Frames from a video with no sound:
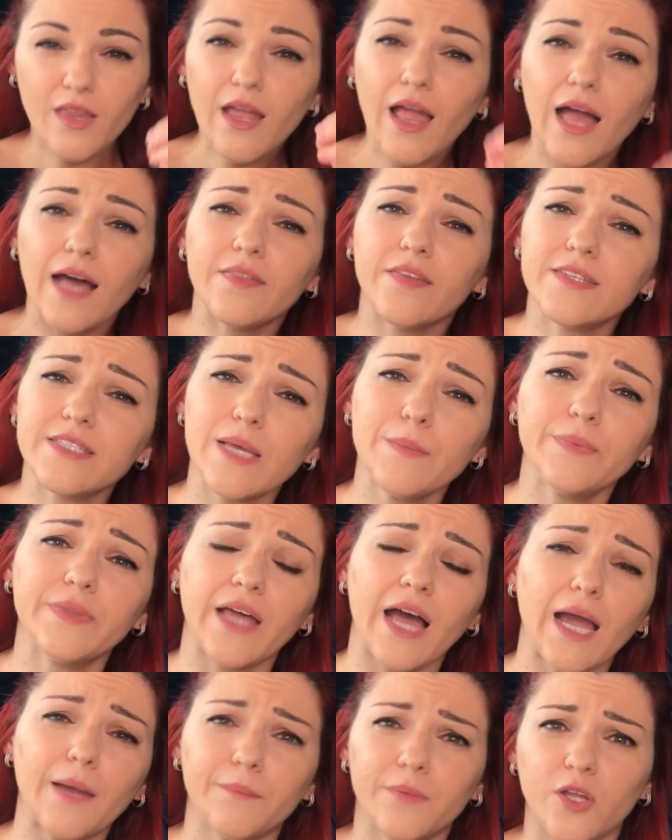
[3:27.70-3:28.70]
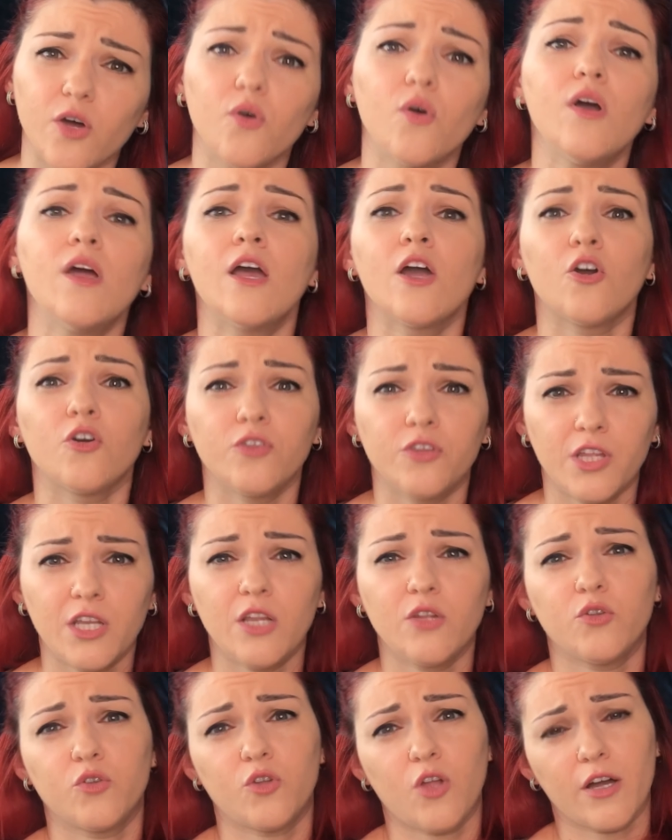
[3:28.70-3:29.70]
At the same time though,
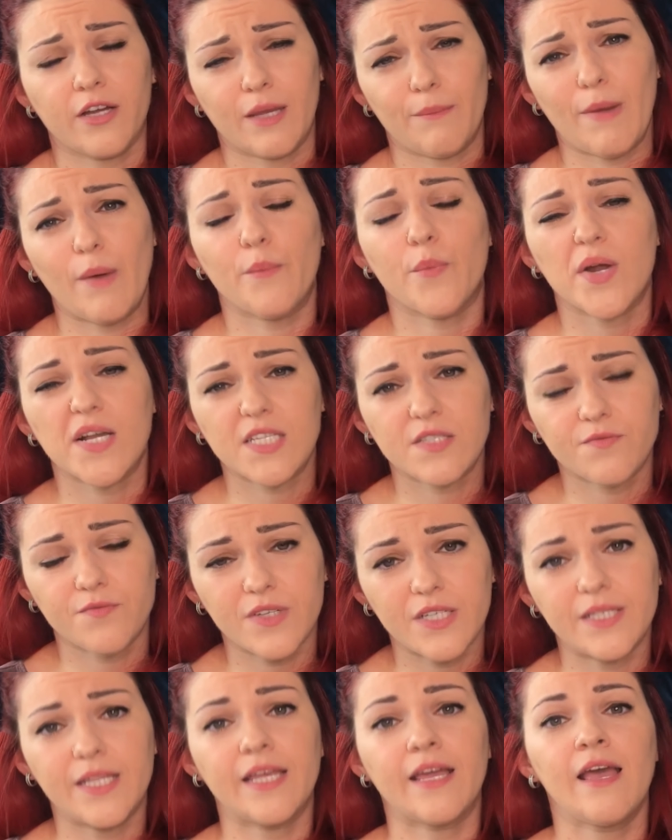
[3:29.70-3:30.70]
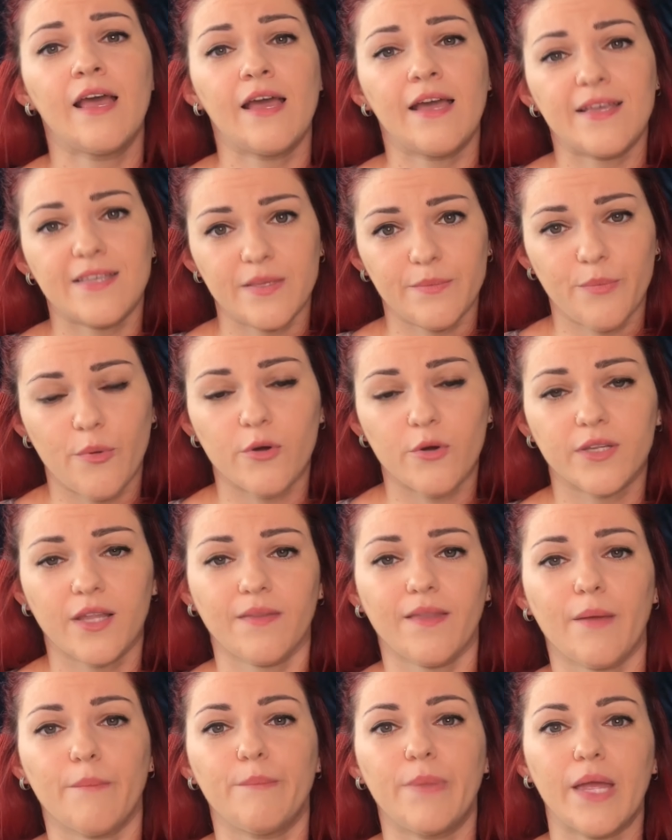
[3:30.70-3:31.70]
continuing to talk about breastfeeding, it's important
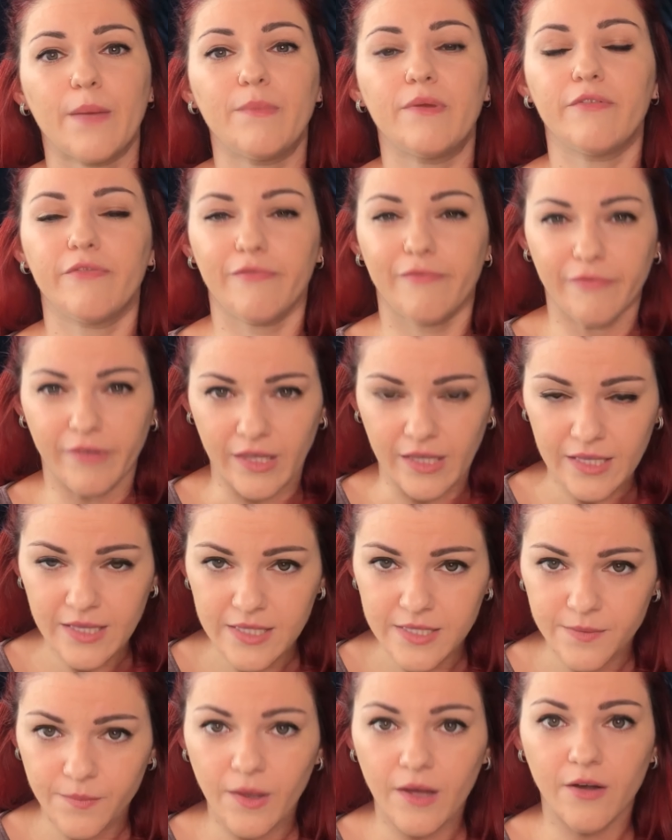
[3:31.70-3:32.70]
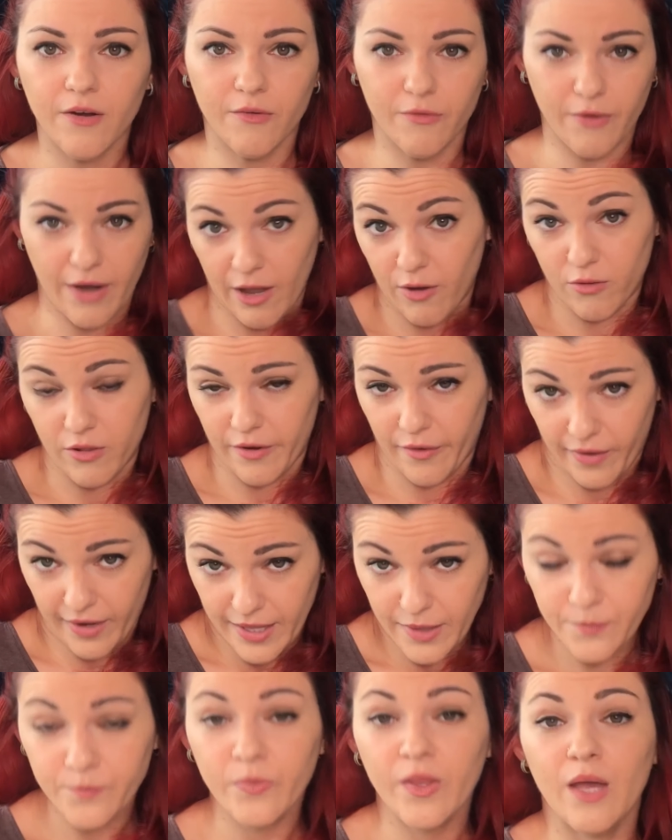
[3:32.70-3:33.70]
that baby feeds
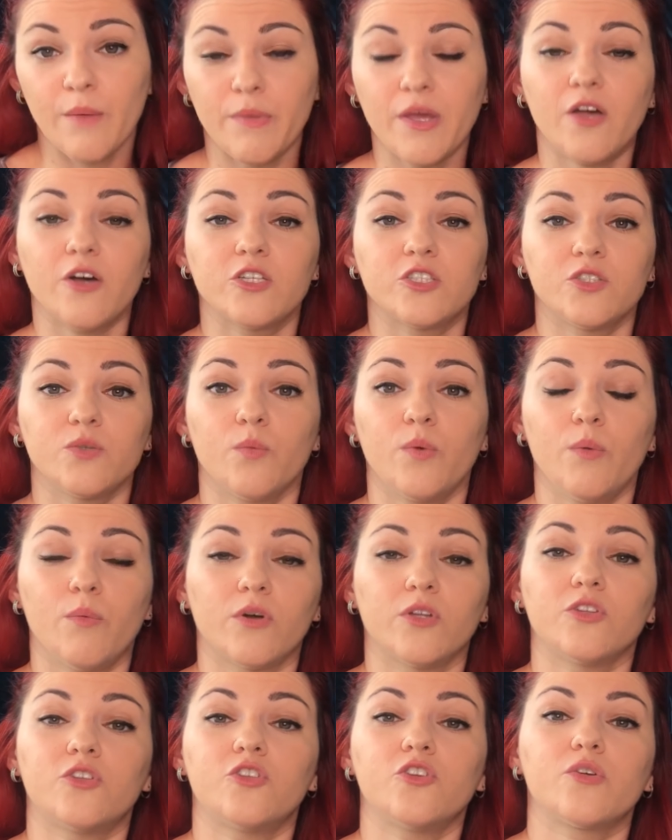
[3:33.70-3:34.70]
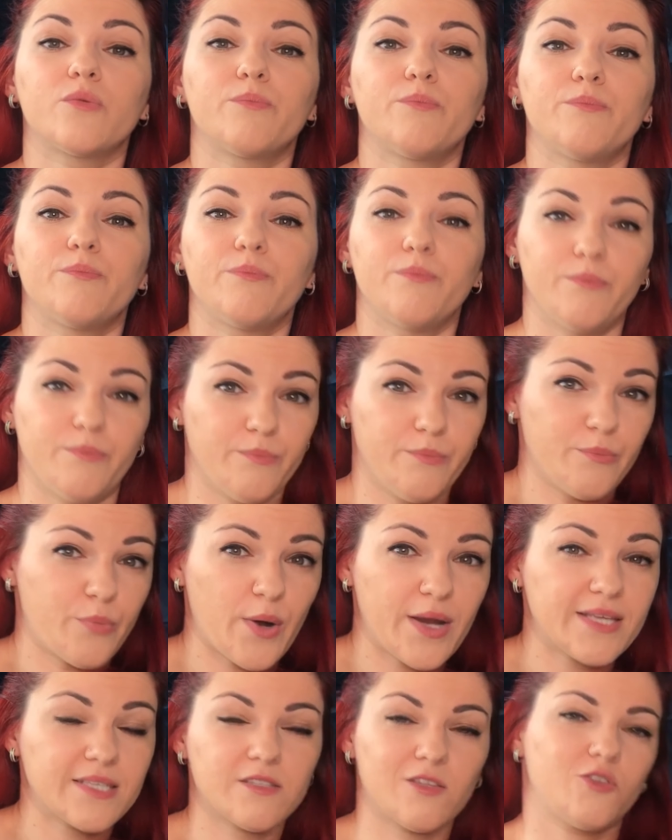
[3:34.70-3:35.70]
regularly, because we want your
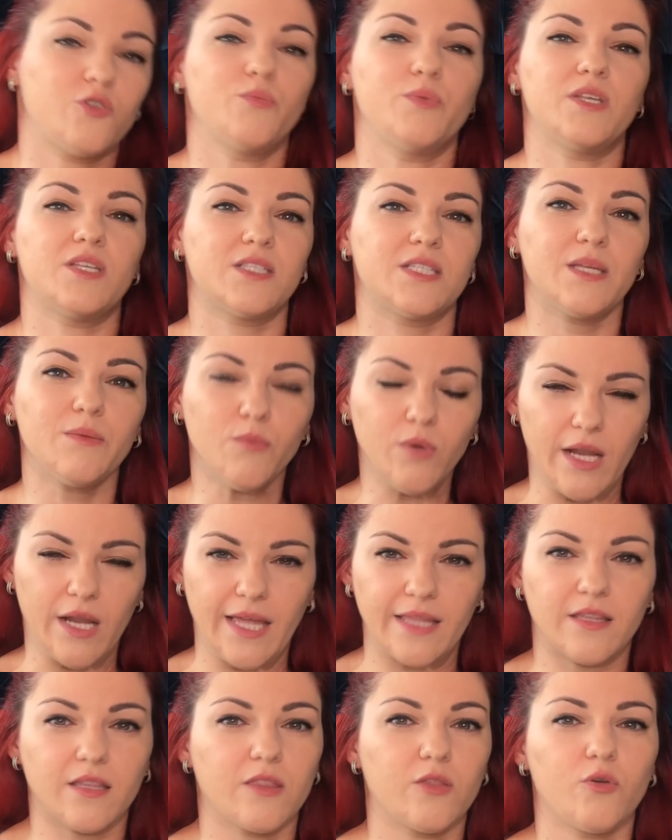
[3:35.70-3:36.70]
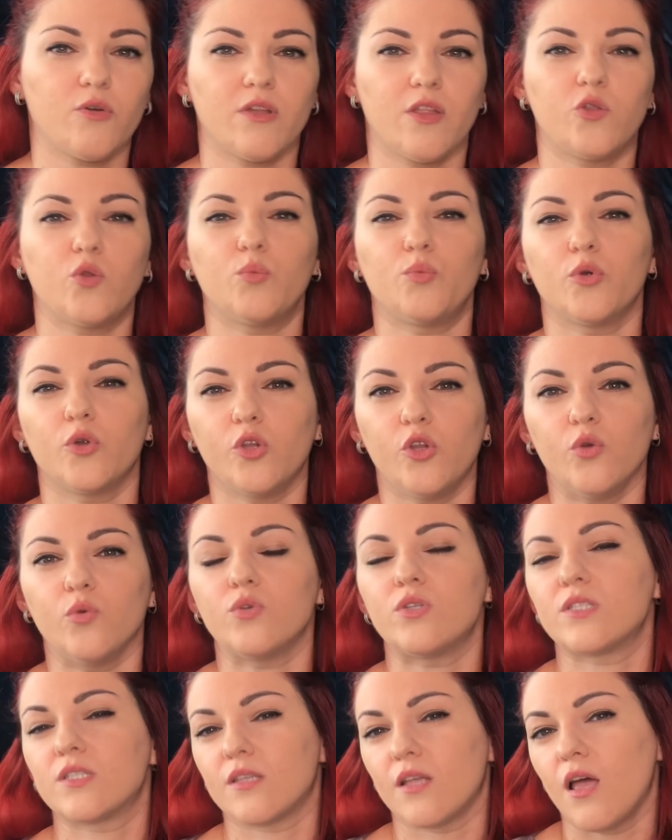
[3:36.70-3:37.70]
breast to be stimulated in order to
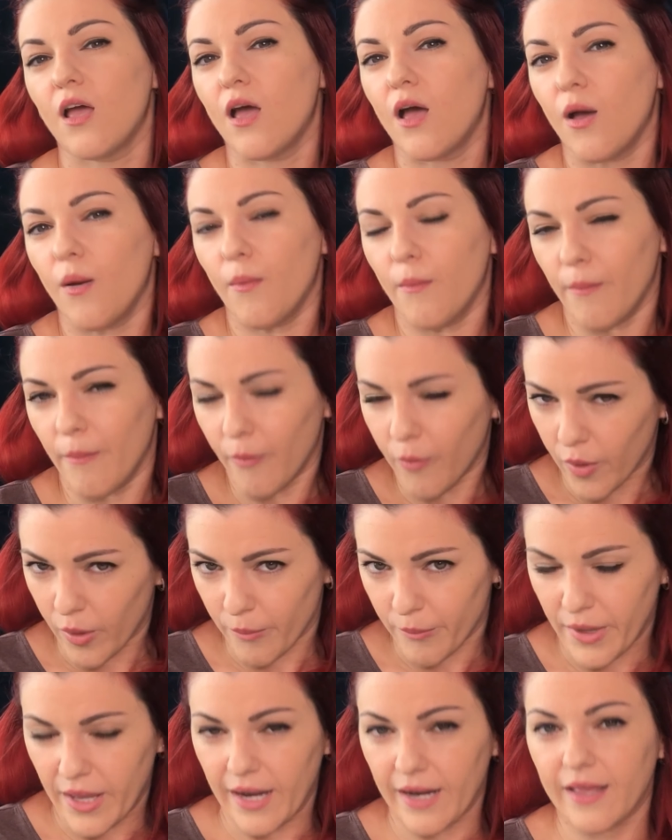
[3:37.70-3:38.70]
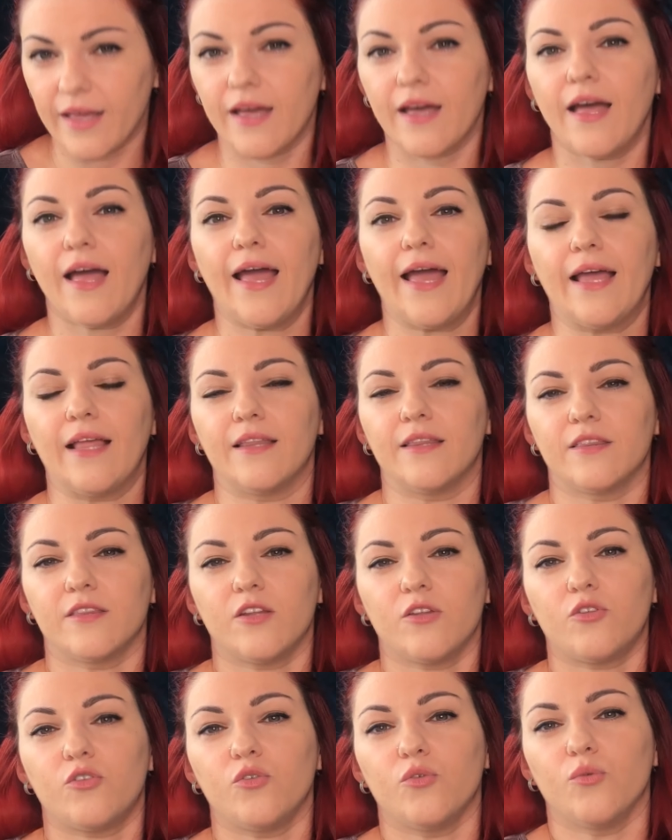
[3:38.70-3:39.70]
produce more milk
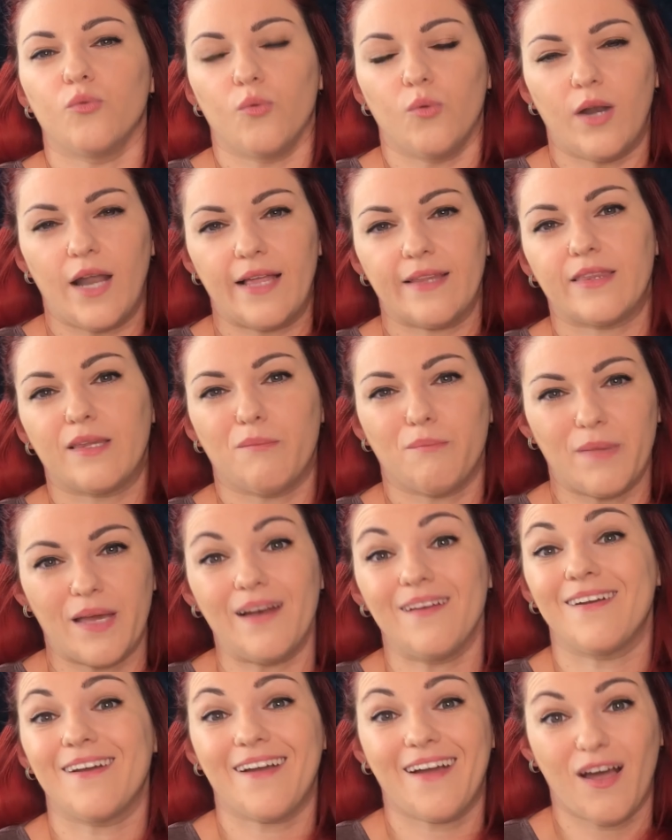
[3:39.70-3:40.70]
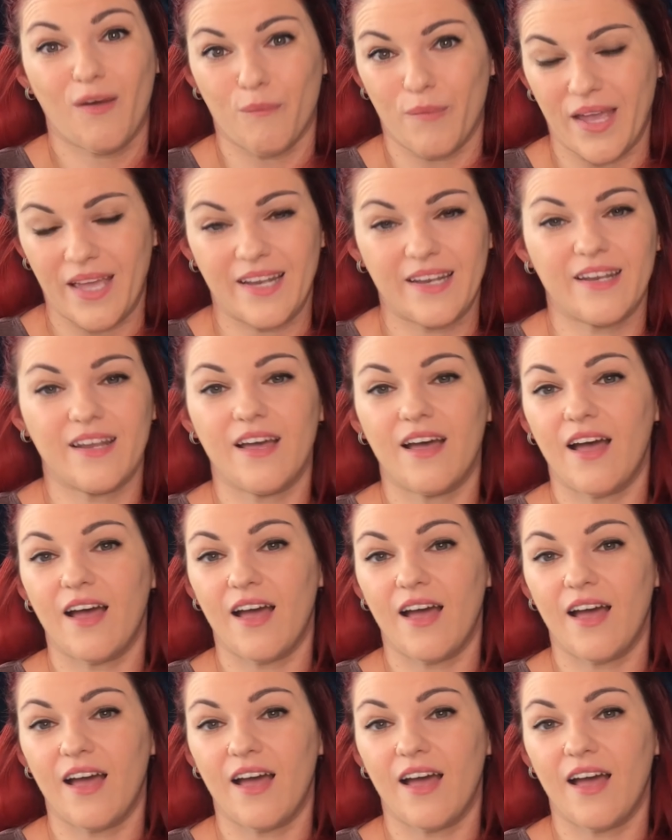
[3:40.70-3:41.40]
and to let the milk come in